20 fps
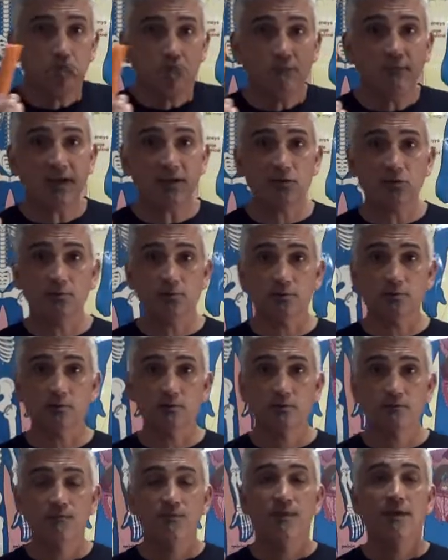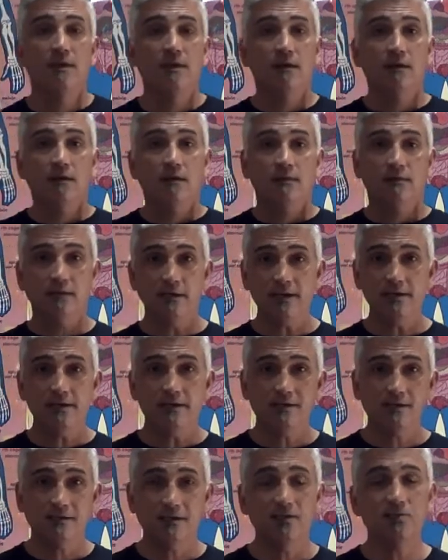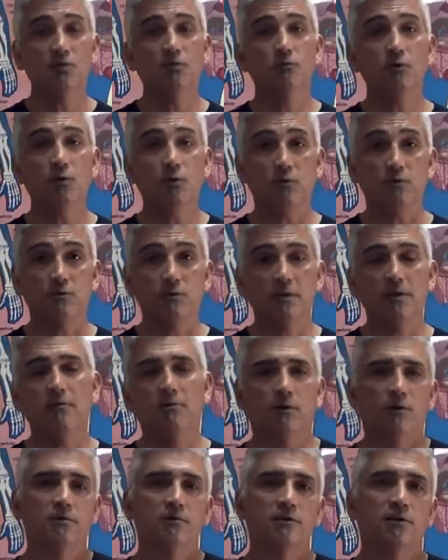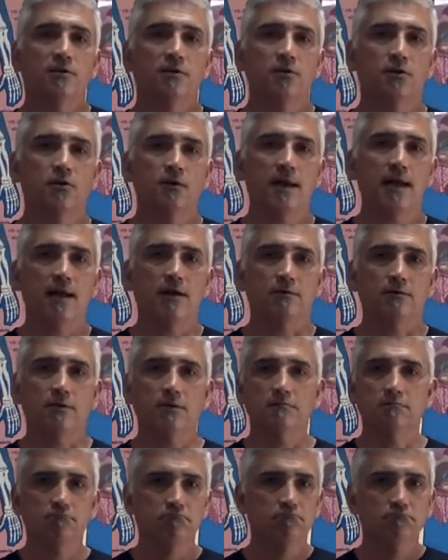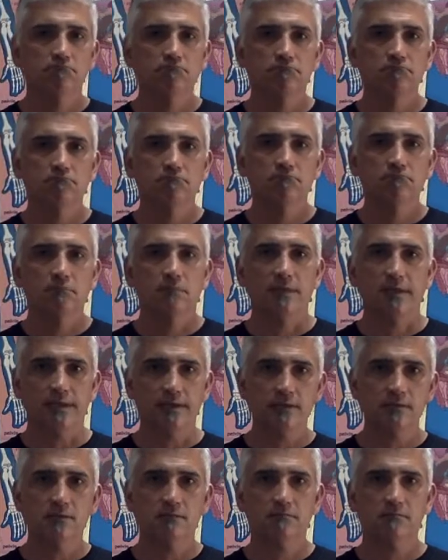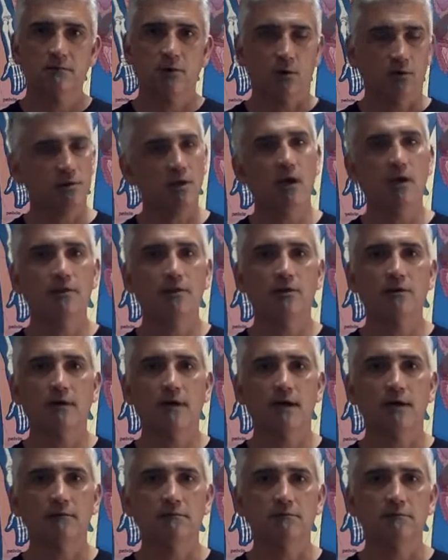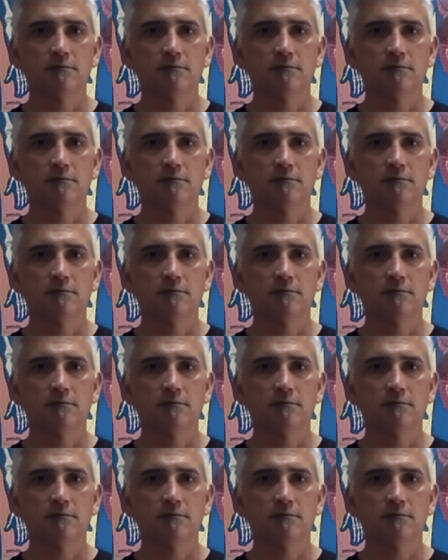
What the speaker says: vegetables. This is a root. It grows under the ground. This grows on the ground.